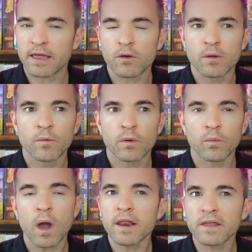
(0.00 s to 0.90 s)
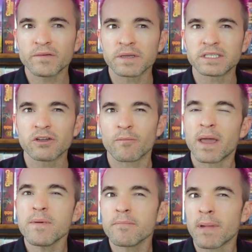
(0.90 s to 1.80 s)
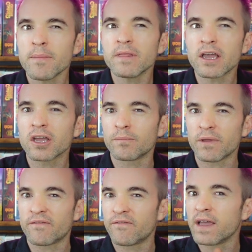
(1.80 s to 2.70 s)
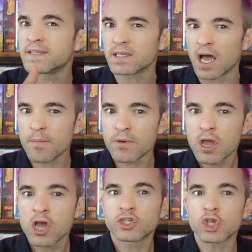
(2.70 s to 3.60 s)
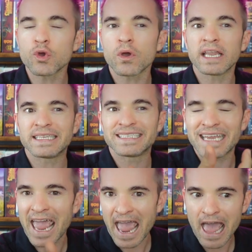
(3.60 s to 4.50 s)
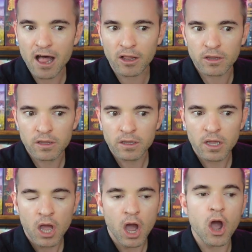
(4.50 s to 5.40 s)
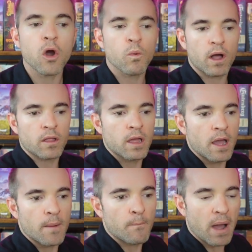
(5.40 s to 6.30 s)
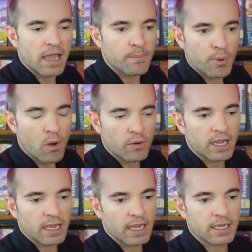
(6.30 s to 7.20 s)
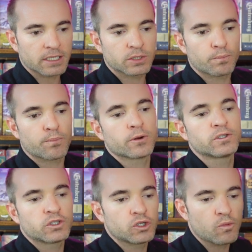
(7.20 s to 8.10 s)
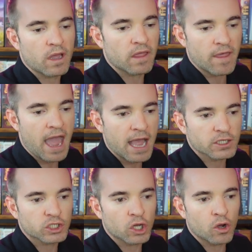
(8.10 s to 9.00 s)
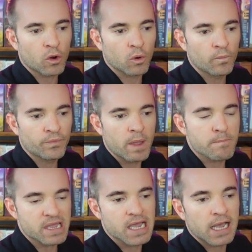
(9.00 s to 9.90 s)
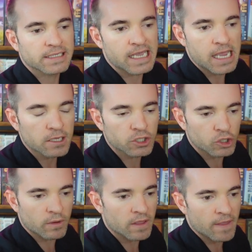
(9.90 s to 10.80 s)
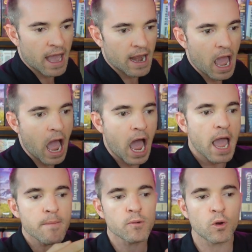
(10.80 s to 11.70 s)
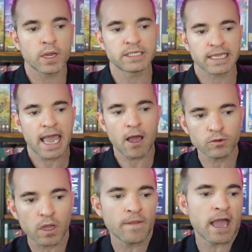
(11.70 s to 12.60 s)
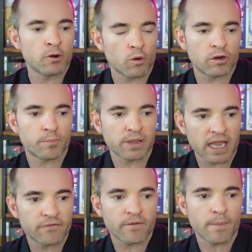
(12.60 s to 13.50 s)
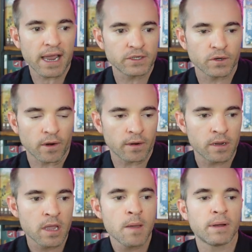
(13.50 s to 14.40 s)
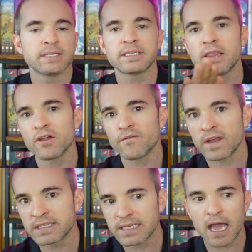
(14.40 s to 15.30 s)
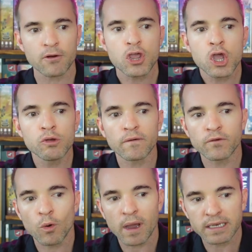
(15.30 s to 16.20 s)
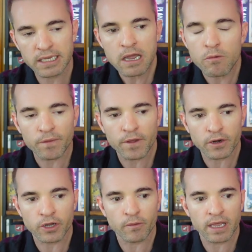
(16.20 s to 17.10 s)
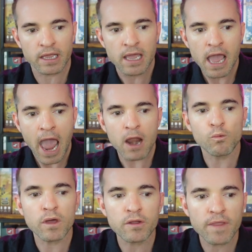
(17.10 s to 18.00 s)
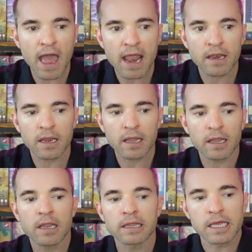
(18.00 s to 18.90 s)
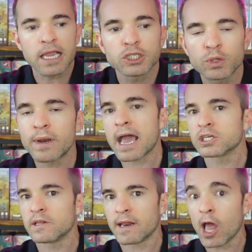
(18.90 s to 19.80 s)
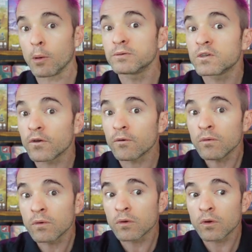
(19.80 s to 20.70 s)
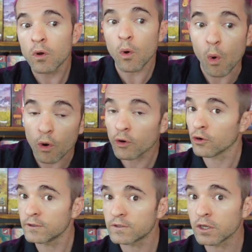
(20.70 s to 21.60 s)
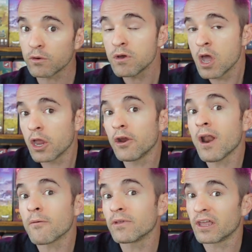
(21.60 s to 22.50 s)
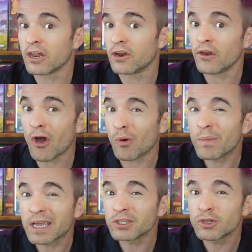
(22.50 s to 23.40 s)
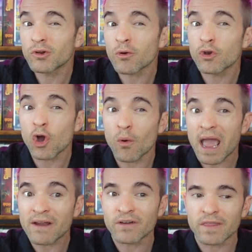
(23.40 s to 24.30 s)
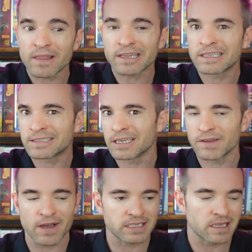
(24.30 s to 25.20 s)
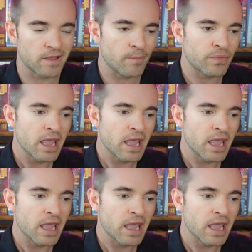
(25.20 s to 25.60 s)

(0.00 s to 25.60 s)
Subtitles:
Like, why do they have to be secret? Maybe they could be face up so you could tell, oh well, my opponent is pursuing that, so because he's doing that, I'm going to count on that in order to plan for my turn. But instead they're face down, you have no idea what they're doing, and whether that leads to an action that helps you or hurts you, you're not really going to know because you don't know everything that's incentivizing them.